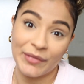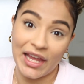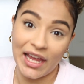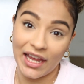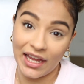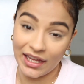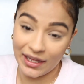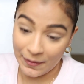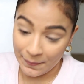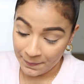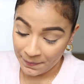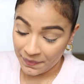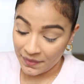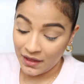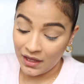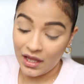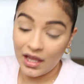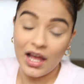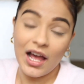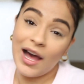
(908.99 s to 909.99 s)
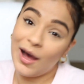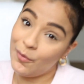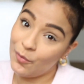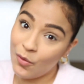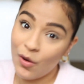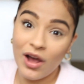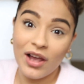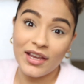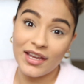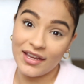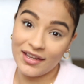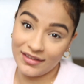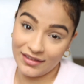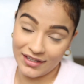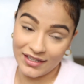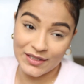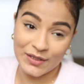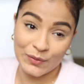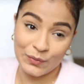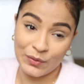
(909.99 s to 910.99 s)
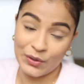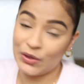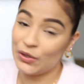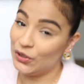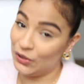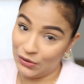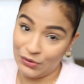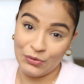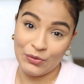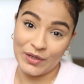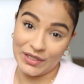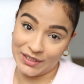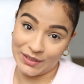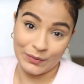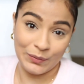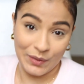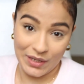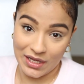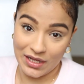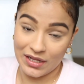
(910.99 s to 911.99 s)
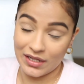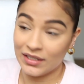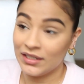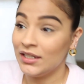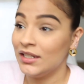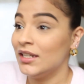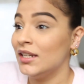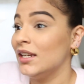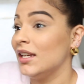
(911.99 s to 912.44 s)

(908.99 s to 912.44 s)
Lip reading: Like, I'm walking this with you as well